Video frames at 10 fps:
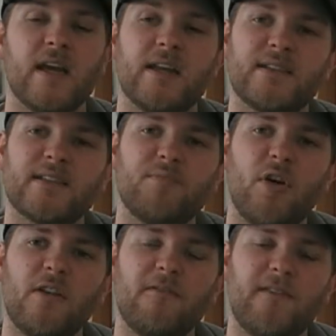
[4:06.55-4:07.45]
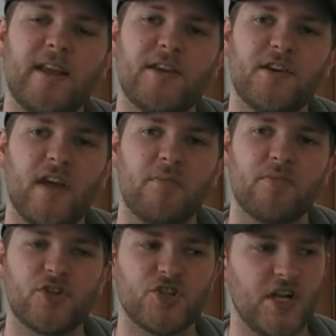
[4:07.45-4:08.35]
It's a smaller fleet of
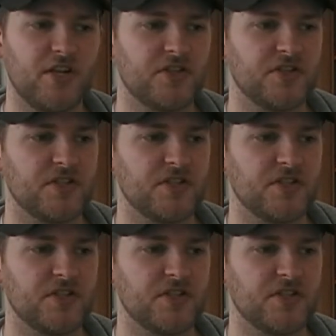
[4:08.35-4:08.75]
Emperor's Children